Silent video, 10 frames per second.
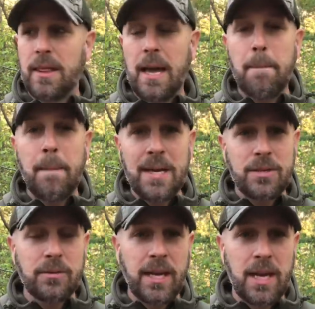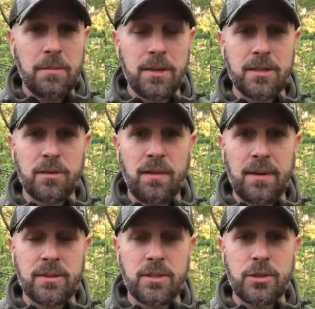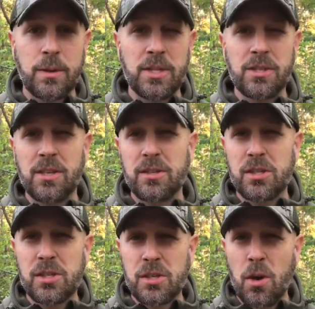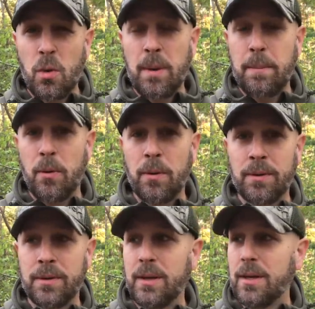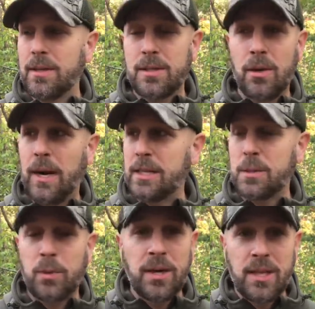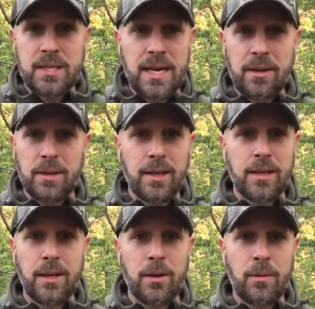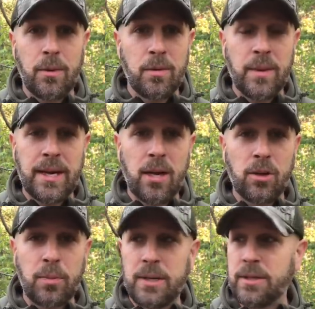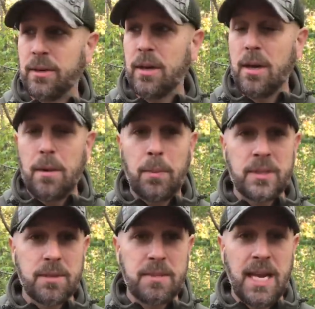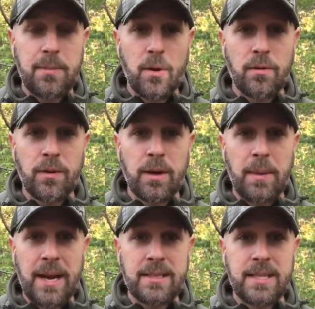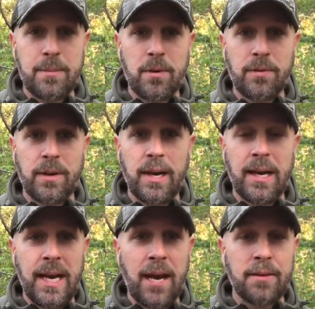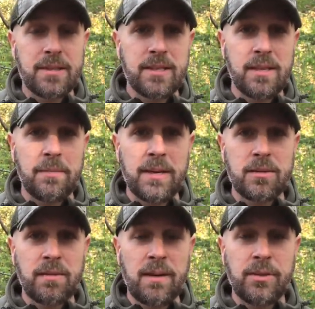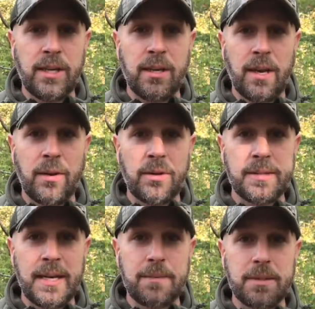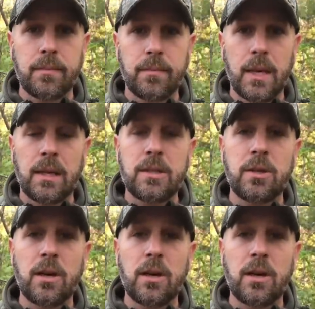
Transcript: That mental game in a survival situation is so important. So I just printed this out, like, you know, with my color printer, put some tape over it, packing tape over it, and now this is in my survival kit at all times. Let's talk